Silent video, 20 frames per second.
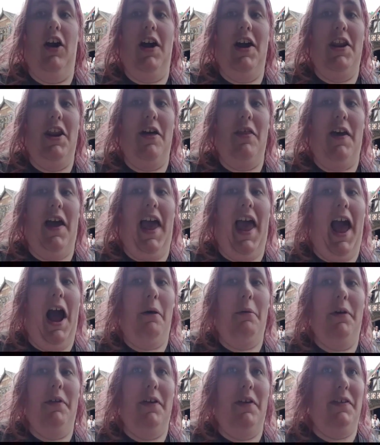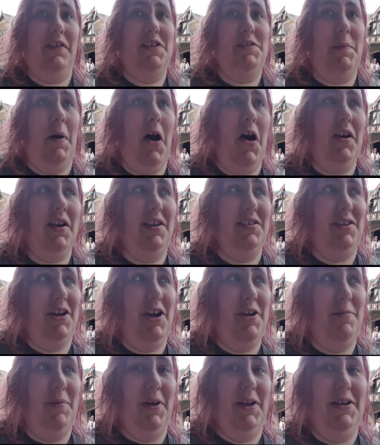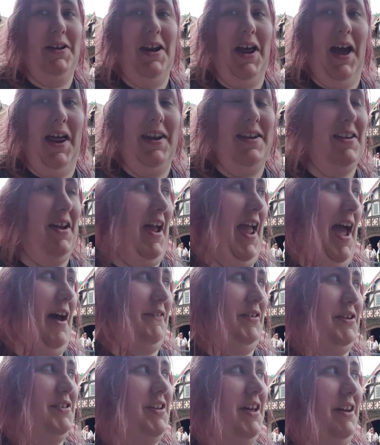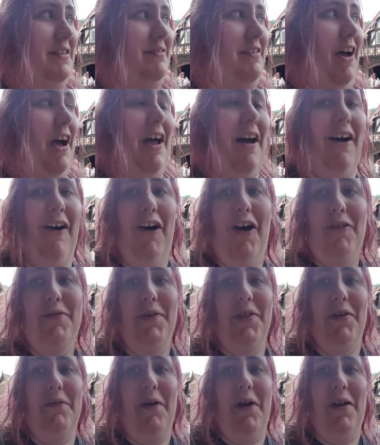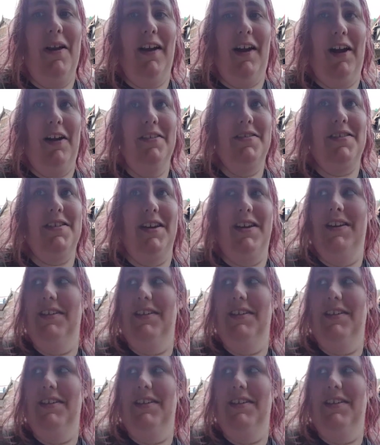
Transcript: So there's only like another hour that this park is open, and I haven't done like half of the